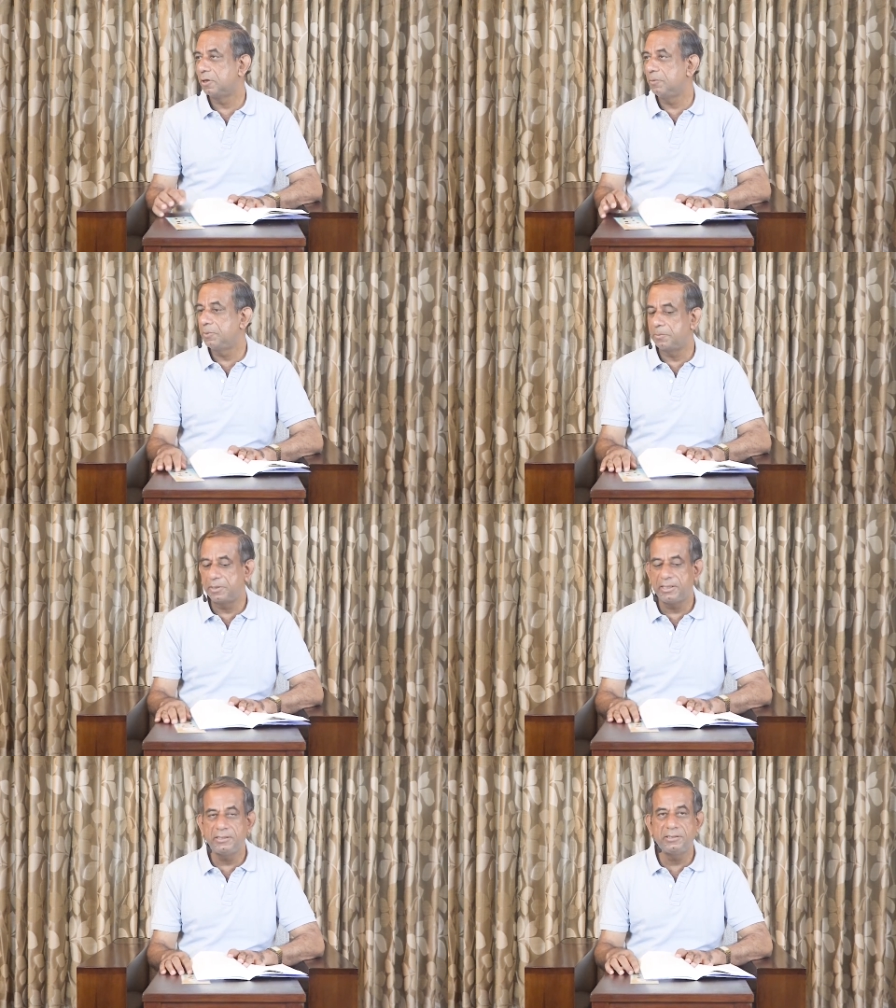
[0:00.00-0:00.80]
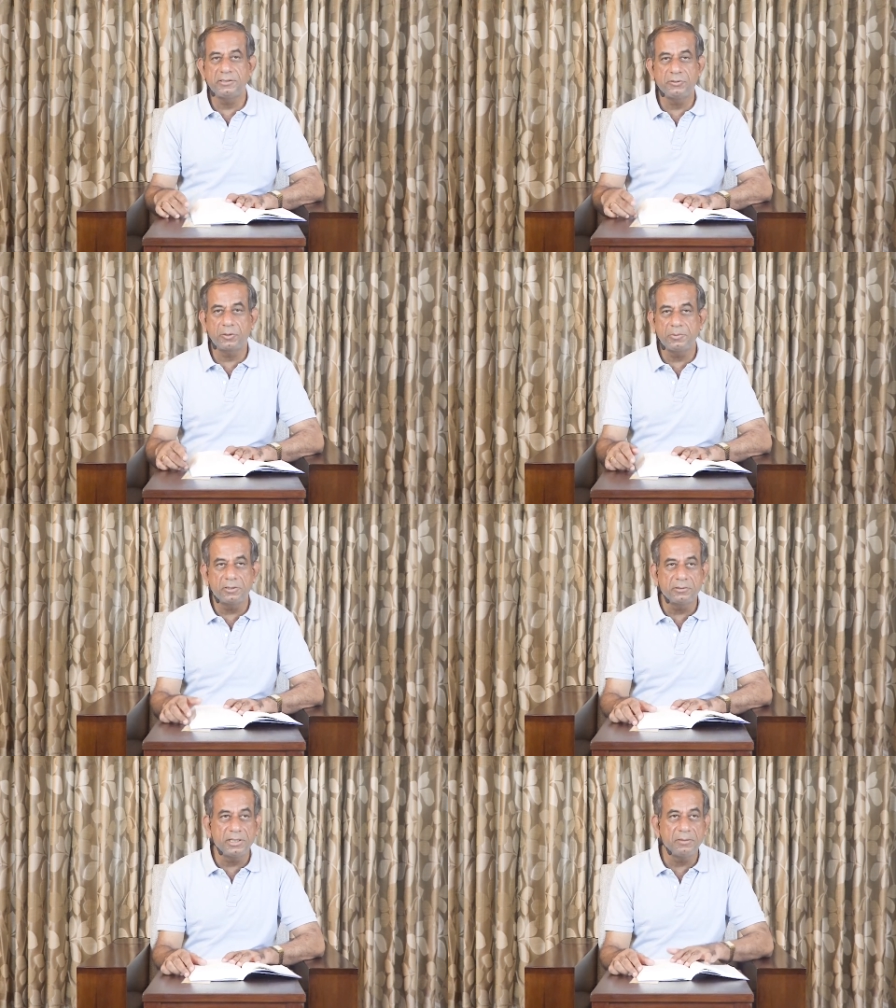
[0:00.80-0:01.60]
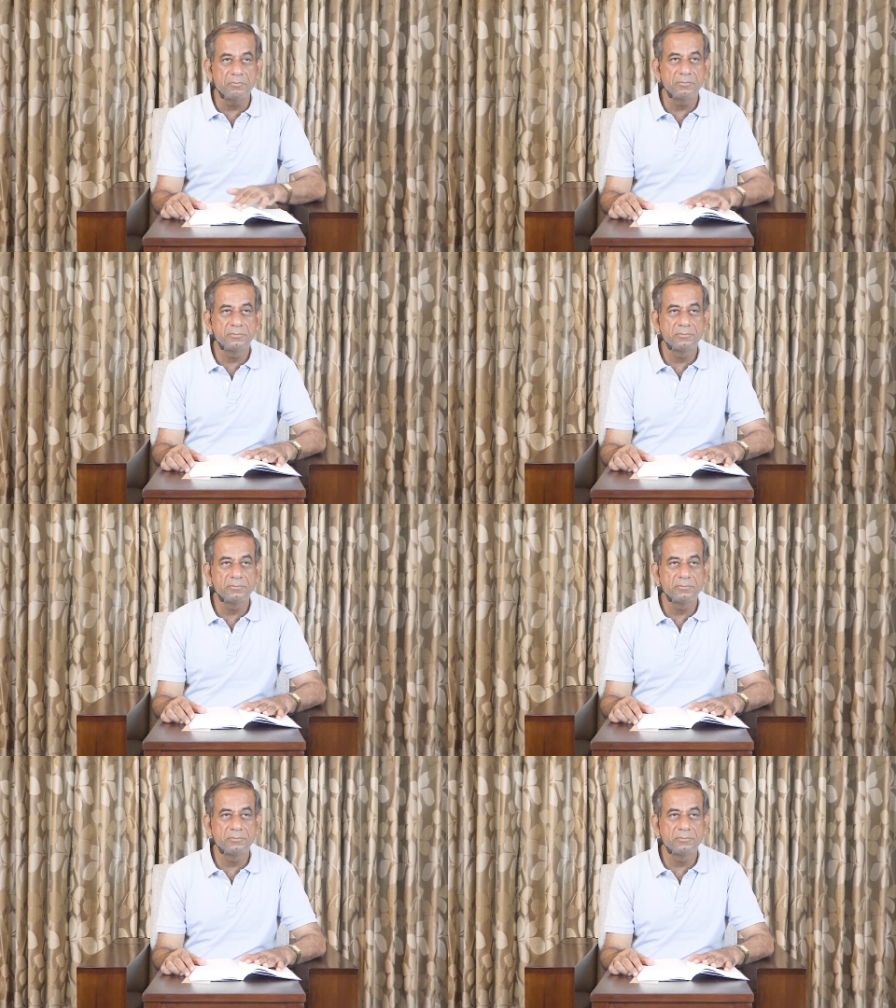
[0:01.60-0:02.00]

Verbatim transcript: All property is in Sri Aurobindo's name.